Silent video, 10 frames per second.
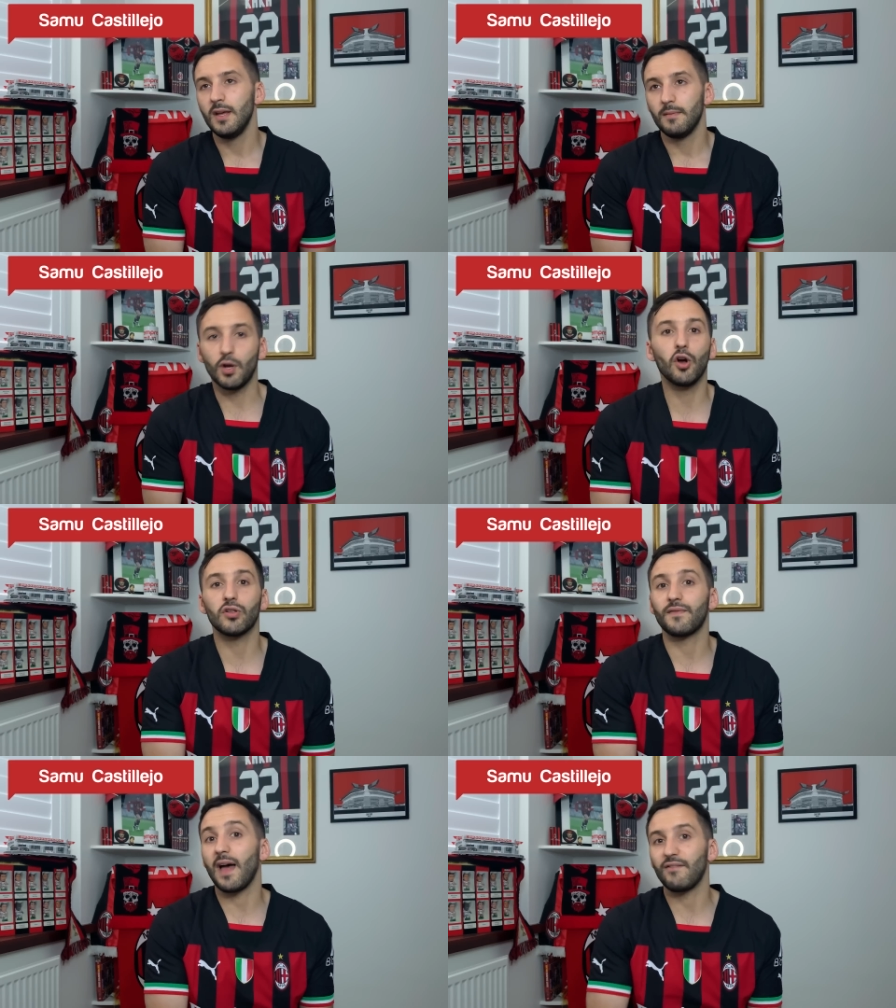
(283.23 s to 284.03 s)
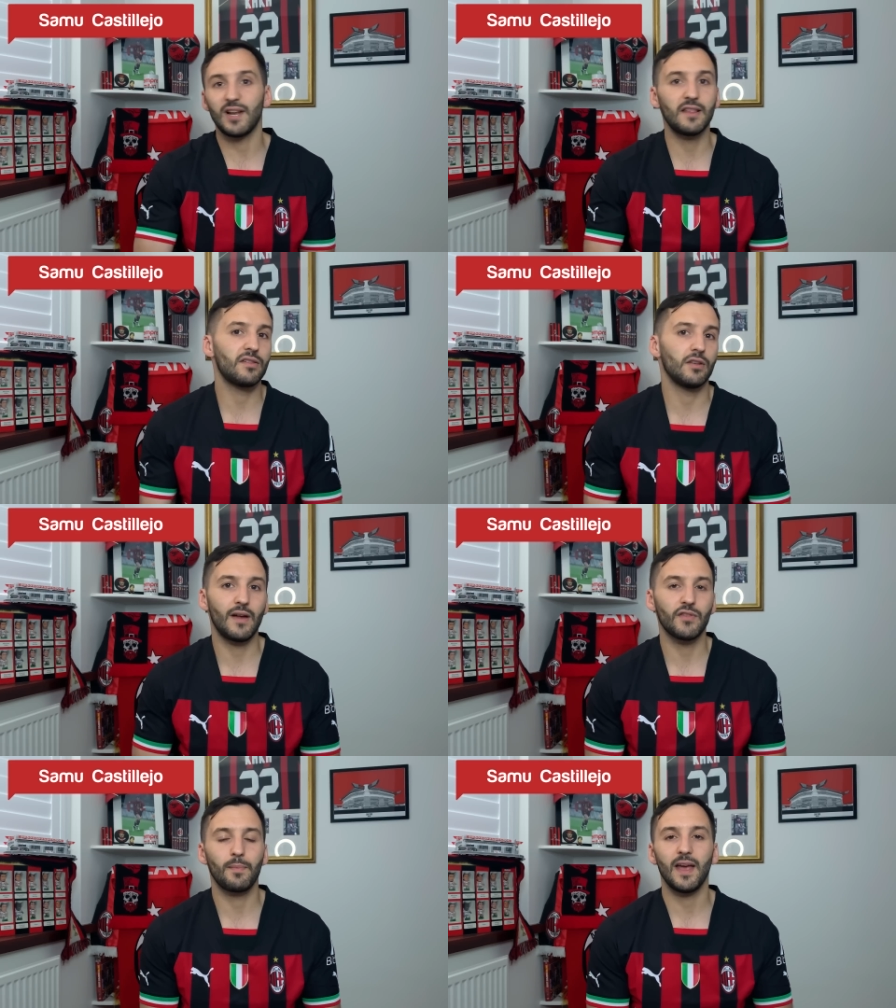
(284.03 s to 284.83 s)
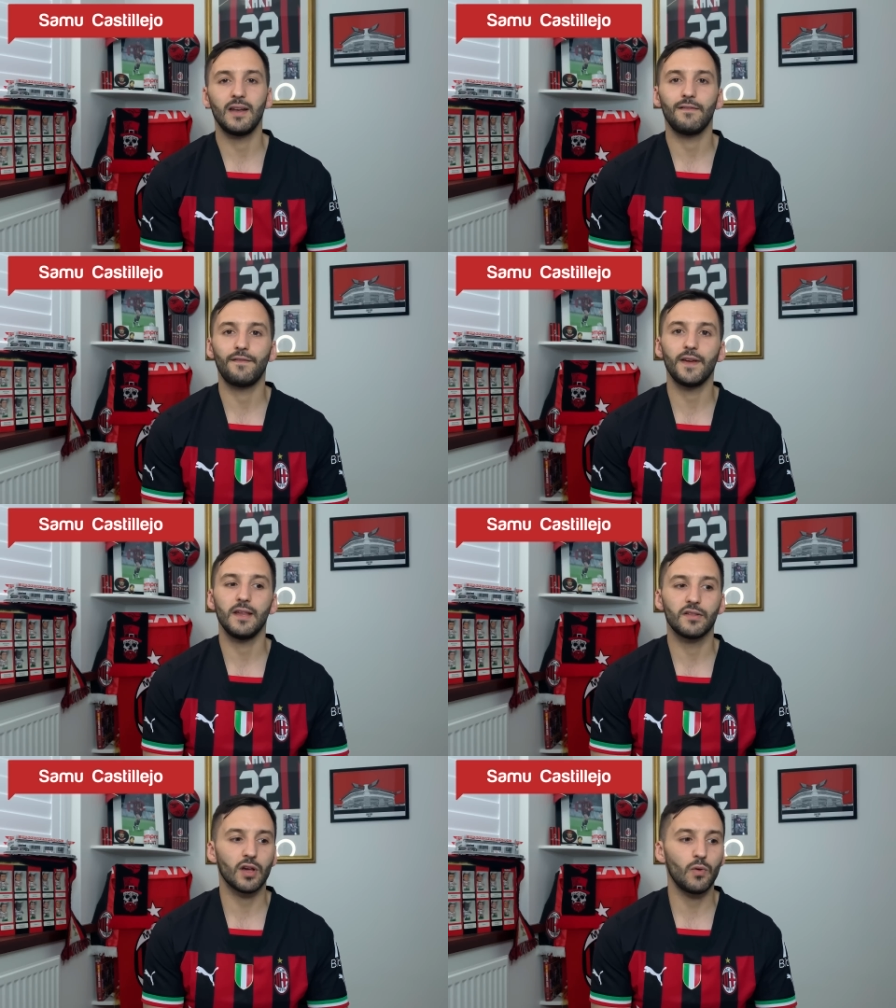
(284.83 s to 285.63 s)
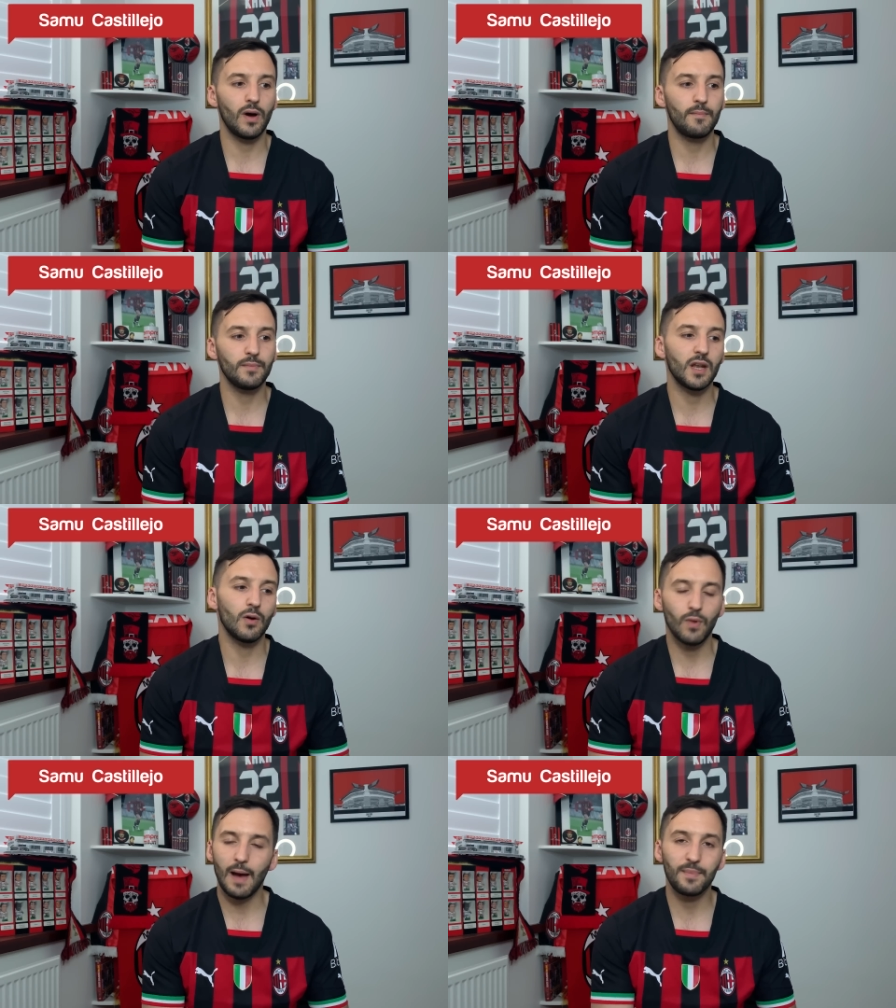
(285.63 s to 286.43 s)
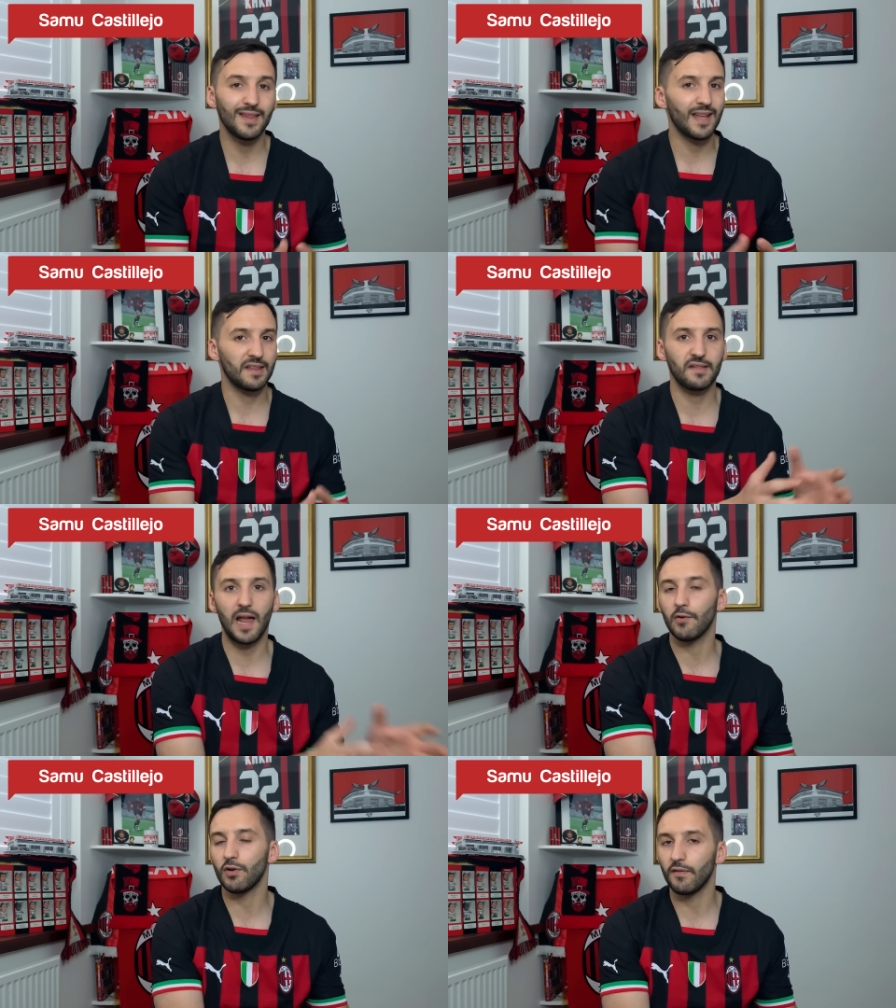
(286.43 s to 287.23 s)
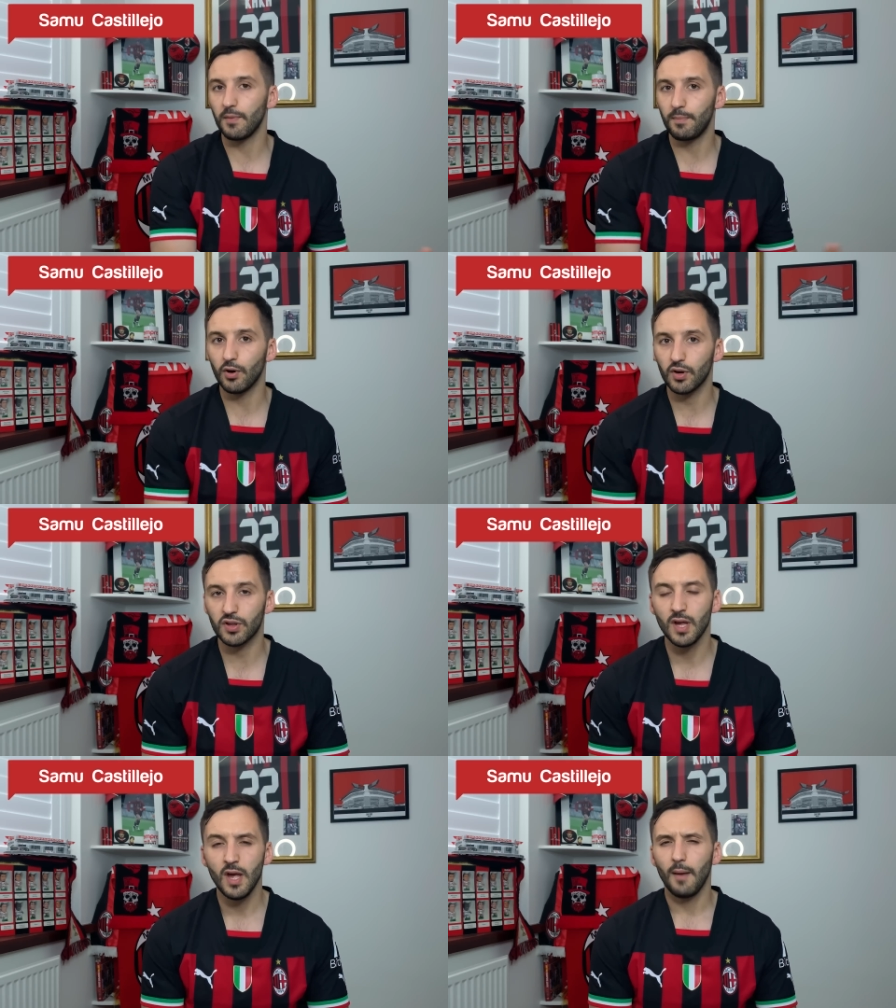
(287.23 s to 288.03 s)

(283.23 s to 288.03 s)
because of that, Valencia don't have to pay any fees. So um, you know we're happy to get the salary off the books.